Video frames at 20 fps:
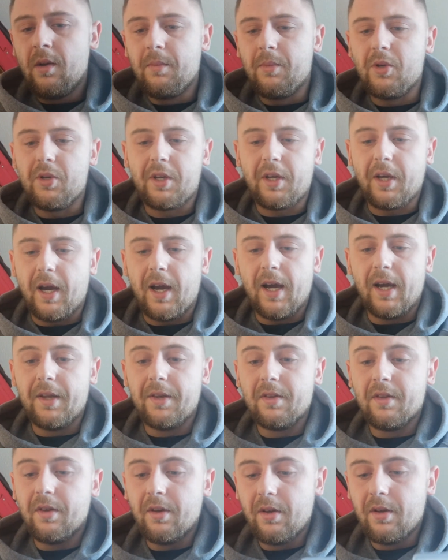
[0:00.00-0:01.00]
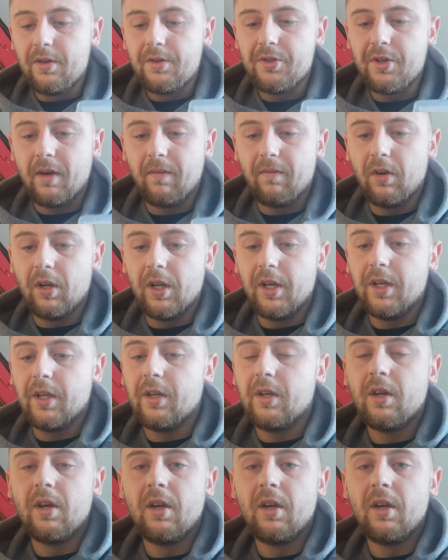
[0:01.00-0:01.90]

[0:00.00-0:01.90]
But you can generally,